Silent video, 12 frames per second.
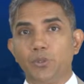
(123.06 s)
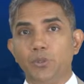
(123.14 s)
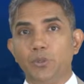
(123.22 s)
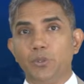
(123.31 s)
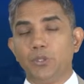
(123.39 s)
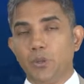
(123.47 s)

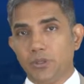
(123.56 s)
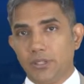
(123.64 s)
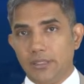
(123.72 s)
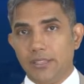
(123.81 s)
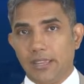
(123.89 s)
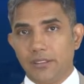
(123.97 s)
who don't
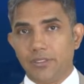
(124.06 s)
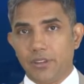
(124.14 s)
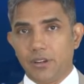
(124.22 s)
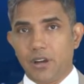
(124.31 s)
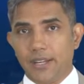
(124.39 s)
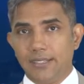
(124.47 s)
collect
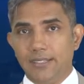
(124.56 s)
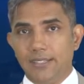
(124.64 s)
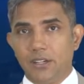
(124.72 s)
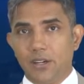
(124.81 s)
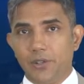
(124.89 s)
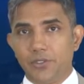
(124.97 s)
their ID
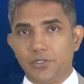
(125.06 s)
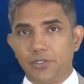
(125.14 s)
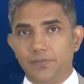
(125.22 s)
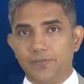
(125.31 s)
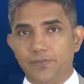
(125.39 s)
cards.